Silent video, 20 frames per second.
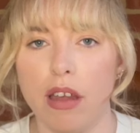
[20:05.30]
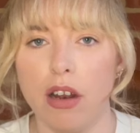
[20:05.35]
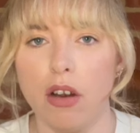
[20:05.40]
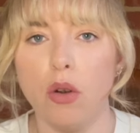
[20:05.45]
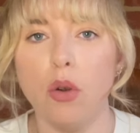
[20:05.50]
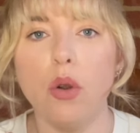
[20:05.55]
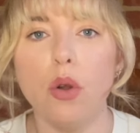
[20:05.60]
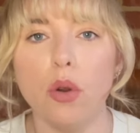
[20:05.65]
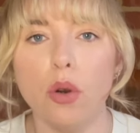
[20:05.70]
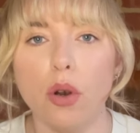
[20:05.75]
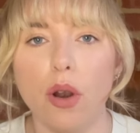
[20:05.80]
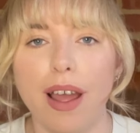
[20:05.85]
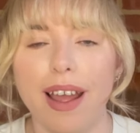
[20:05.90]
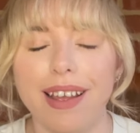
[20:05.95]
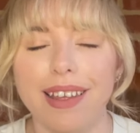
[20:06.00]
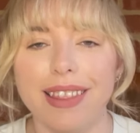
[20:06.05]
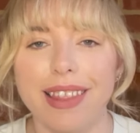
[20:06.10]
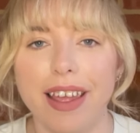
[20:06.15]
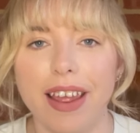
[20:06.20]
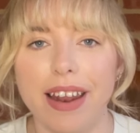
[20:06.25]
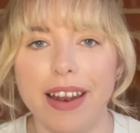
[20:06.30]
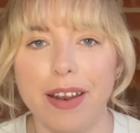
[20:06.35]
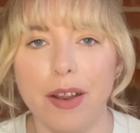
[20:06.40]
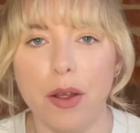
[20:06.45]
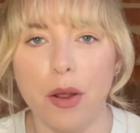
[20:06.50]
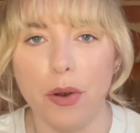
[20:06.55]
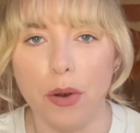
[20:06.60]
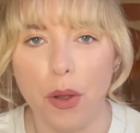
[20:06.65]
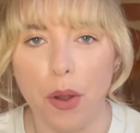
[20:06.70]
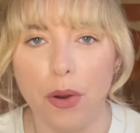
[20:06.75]
look like they're
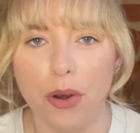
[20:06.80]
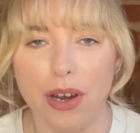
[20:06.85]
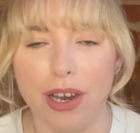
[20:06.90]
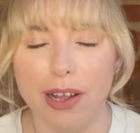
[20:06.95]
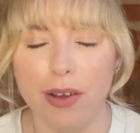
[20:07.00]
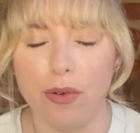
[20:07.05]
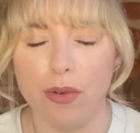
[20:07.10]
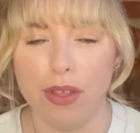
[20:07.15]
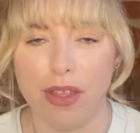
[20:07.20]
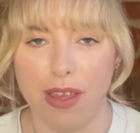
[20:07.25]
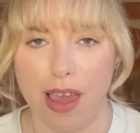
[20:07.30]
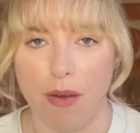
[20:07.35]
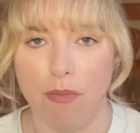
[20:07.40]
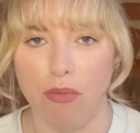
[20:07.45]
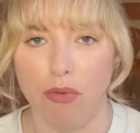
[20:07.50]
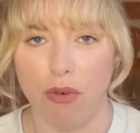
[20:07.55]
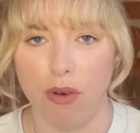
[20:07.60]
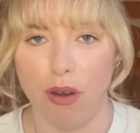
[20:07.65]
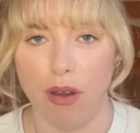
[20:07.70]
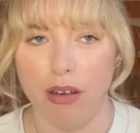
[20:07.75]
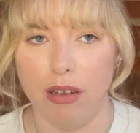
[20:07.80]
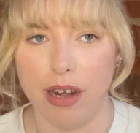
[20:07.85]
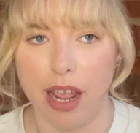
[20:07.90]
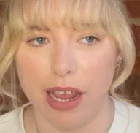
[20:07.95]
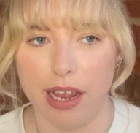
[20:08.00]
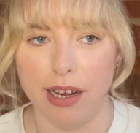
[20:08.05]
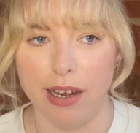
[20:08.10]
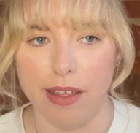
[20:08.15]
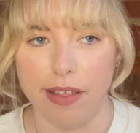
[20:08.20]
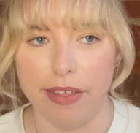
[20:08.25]
a load of little separate
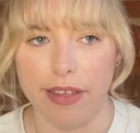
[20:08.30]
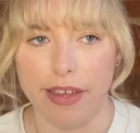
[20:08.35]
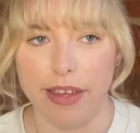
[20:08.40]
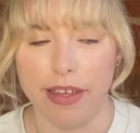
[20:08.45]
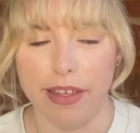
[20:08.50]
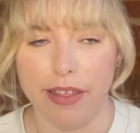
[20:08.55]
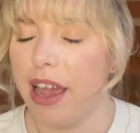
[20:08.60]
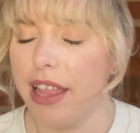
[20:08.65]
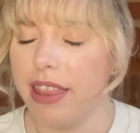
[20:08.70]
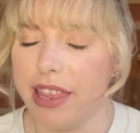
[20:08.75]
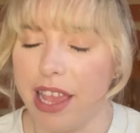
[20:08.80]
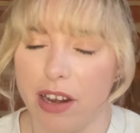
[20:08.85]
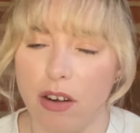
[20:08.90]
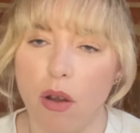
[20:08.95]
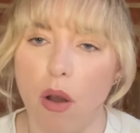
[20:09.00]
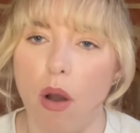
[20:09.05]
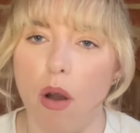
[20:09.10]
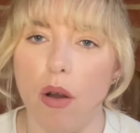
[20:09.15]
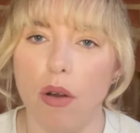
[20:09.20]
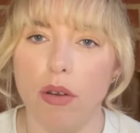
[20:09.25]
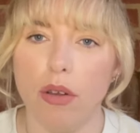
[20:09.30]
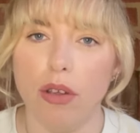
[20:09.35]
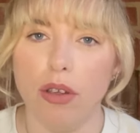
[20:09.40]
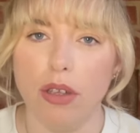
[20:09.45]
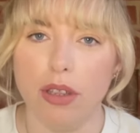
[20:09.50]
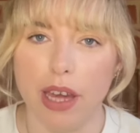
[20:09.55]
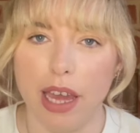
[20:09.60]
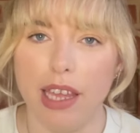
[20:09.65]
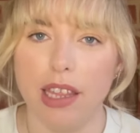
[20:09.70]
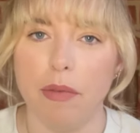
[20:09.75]
necklaces, and they're not. You
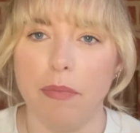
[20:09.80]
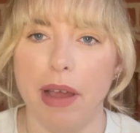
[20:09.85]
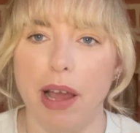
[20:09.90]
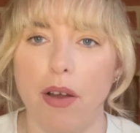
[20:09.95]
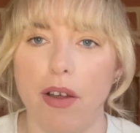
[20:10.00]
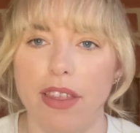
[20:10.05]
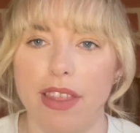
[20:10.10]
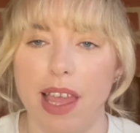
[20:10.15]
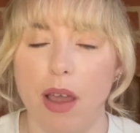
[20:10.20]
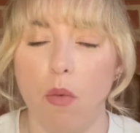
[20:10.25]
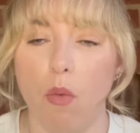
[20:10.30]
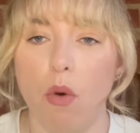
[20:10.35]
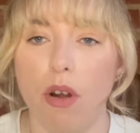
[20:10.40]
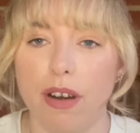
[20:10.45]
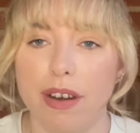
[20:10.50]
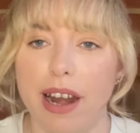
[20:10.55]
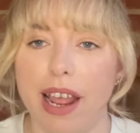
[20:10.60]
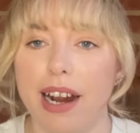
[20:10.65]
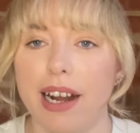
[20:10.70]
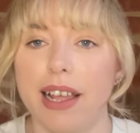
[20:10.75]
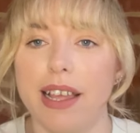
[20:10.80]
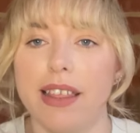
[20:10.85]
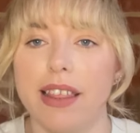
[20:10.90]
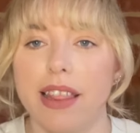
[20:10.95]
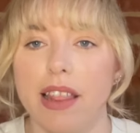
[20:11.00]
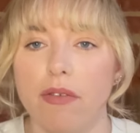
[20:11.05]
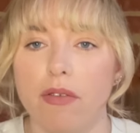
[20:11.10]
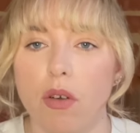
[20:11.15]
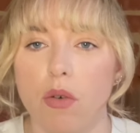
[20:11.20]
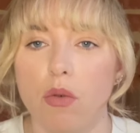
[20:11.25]
take them out and they're one necklace
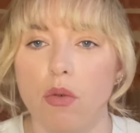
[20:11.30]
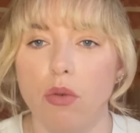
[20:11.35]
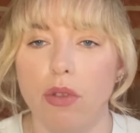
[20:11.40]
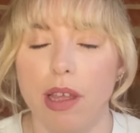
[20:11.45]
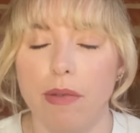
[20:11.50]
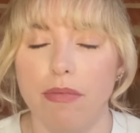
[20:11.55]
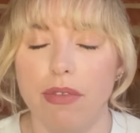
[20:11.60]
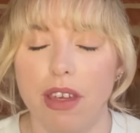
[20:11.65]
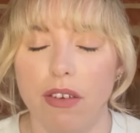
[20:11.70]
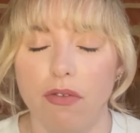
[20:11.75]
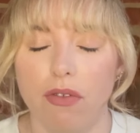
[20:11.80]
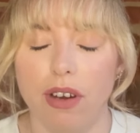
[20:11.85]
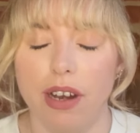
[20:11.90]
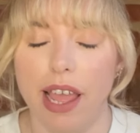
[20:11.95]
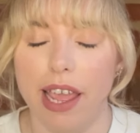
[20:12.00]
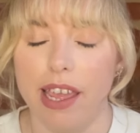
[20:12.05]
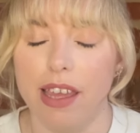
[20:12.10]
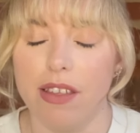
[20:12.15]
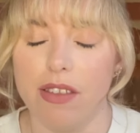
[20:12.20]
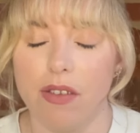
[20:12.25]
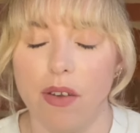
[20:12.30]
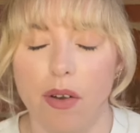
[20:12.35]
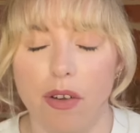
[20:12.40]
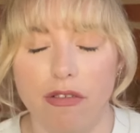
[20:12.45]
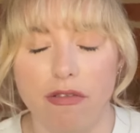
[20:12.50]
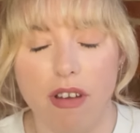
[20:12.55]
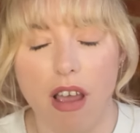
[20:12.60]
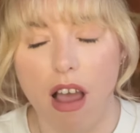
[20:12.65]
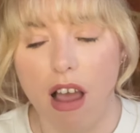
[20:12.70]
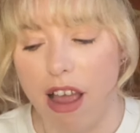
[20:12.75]
and they've got all them different layers
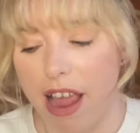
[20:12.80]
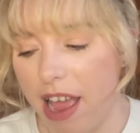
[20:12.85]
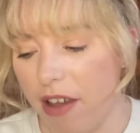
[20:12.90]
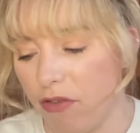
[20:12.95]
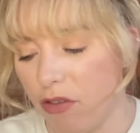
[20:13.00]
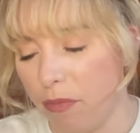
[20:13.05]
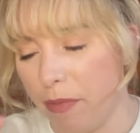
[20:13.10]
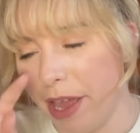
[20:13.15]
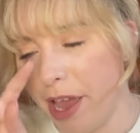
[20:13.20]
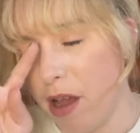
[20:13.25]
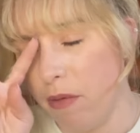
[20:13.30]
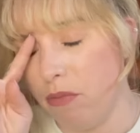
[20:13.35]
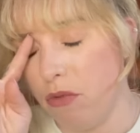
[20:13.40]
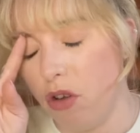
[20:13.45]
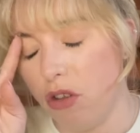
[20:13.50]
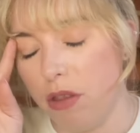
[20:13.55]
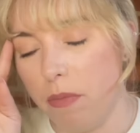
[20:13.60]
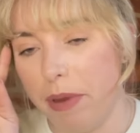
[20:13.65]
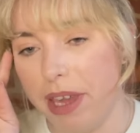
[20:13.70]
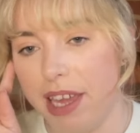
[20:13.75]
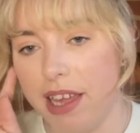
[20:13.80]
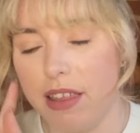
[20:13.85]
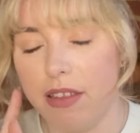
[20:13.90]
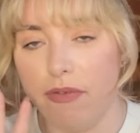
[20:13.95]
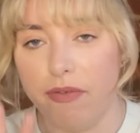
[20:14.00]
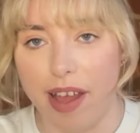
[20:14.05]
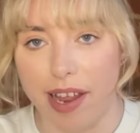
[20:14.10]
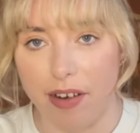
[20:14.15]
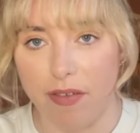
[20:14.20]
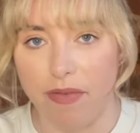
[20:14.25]
on. I have to admit, I'm not the biggest
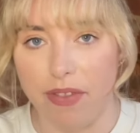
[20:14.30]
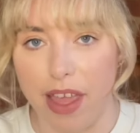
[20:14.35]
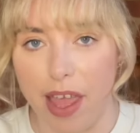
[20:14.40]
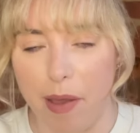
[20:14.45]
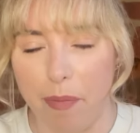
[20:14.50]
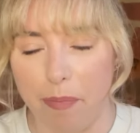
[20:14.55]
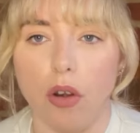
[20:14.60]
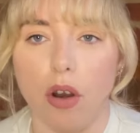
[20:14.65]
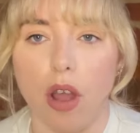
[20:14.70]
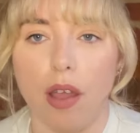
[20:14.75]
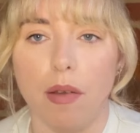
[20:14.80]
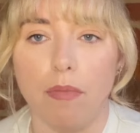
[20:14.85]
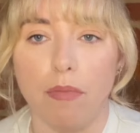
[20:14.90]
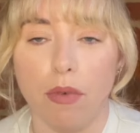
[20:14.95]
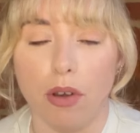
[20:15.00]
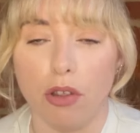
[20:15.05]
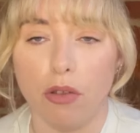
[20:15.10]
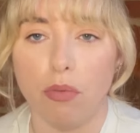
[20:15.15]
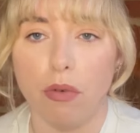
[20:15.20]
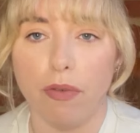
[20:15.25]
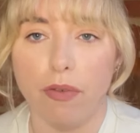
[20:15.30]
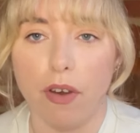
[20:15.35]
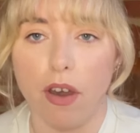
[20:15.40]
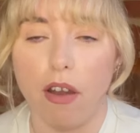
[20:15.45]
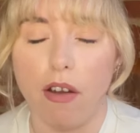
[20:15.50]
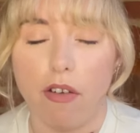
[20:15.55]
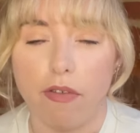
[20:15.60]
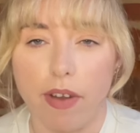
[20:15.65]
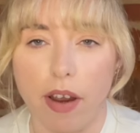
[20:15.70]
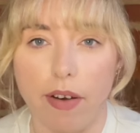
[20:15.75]
fan of them. I much
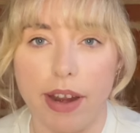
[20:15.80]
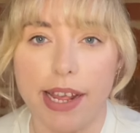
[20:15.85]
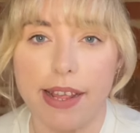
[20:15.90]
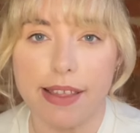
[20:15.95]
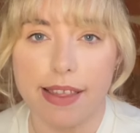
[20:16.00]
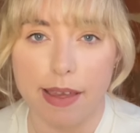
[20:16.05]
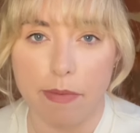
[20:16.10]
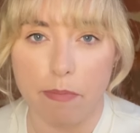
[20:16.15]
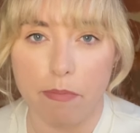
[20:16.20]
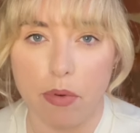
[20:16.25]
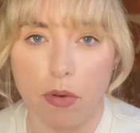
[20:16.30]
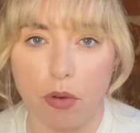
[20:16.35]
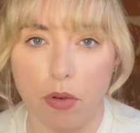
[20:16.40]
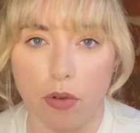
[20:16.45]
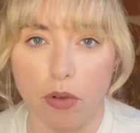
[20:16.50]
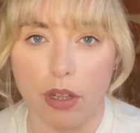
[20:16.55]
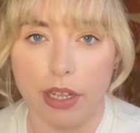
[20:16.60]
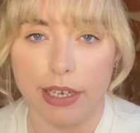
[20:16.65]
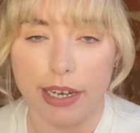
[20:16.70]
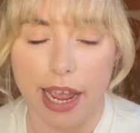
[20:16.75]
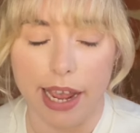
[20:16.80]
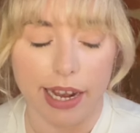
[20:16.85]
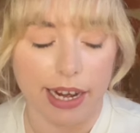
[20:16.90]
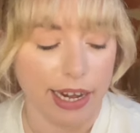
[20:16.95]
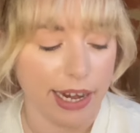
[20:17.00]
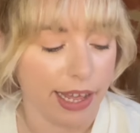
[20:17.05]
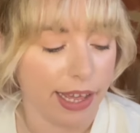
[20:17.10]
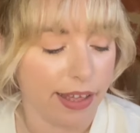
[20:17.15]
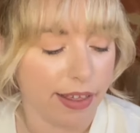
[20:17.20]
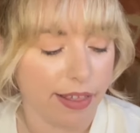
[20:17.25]
prefer a very simple
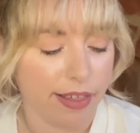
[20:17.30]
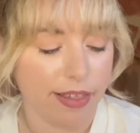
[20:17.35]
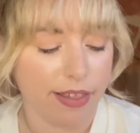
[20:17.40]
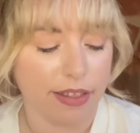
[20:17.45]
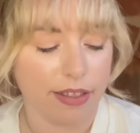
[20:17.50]
necklace.